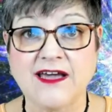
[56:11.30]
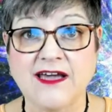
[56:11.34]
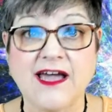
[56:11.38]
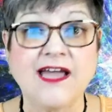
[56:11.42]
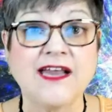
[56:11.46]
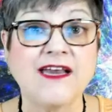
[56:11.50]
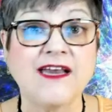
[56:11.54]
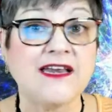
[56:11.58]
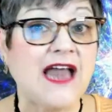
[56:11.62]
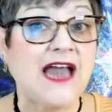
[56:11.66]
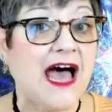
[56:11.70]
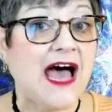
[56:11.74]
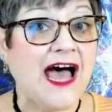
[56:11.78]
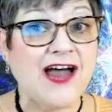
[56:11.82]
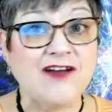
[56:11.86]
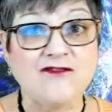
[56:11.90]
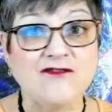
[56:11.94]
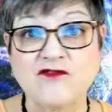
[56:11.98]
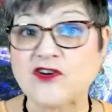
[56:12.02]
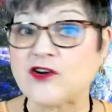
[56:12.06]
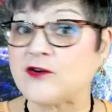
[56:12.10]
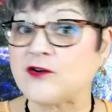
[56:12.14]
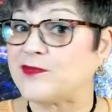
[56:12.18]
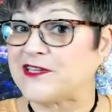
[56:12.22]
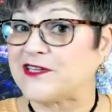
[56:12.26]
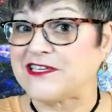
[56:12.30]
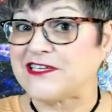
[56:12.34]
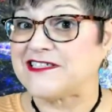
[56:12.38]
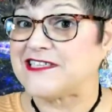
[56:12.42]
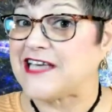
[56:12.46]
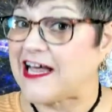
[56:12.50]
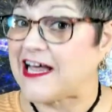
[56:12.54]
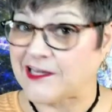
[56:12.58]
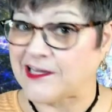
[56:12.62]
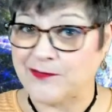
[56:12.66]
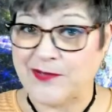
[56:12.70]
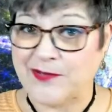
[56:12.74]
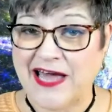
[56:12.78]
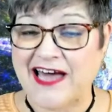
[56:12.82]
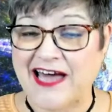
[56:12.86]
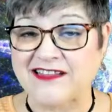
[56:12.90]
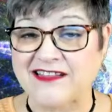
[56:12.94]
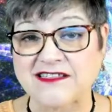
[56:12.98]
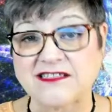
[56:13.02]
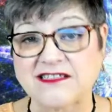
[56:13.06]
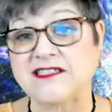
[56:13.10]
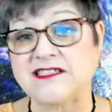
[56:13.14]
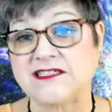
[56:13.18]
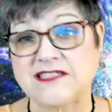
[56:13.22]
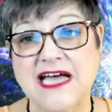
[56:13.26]
and non-verbally,
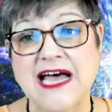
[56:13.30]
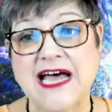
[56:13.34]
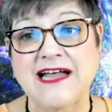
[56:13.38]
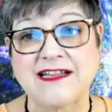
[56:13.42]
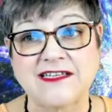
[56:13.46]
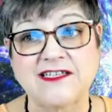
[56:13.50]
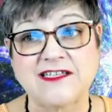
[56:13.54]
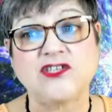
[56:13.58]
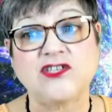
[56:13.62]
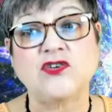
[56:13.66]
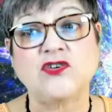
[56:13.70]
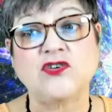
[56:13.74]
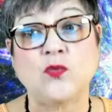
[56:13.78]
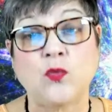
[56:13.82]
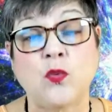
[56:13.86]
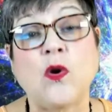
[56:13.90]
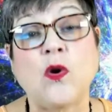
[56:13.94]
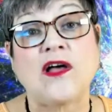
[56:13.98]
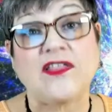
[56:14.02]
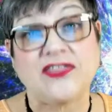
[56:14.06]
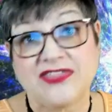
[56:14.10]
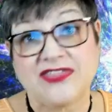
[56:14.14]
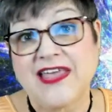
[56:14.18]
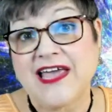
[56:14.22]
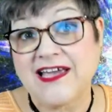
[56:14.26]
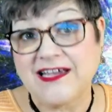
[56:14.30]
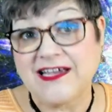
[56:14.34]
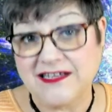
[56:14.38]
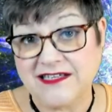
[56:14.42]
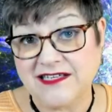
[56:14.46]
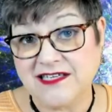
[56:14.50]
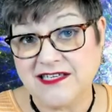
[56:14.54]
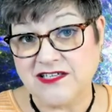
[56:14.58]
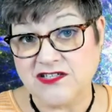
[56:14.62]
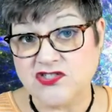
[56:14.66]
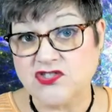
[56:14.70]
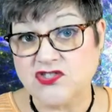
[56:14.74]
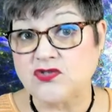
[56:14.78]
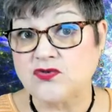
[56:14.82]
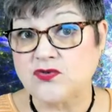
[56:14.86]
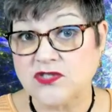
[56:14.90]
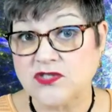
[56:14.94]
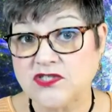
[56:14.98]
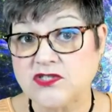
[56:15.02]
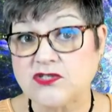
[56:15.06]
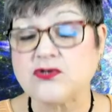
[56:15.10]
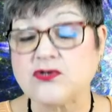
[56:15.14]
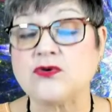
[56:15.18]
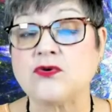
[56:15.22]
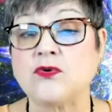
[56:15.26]
telepathically telling you what they need you to
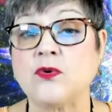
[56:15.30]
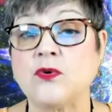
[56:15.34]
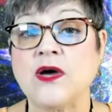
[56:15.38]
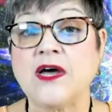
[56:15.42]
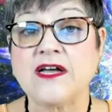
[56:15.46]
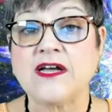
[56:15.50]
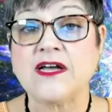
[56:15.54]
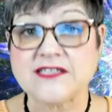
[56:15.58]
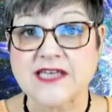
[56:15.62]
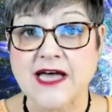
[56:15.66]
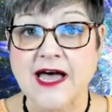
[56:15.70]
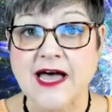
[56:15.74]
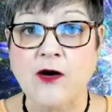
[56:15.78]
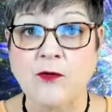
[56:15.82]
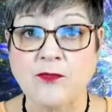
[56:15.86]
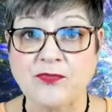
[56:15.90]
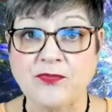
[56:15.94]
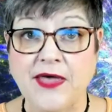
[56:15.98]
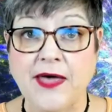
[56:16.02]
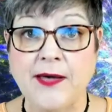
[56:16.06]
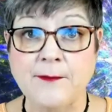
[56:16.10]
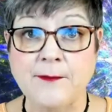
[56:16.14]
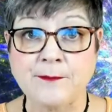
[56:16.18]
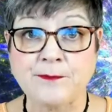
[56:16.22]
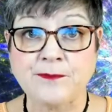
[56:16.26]
do to help them.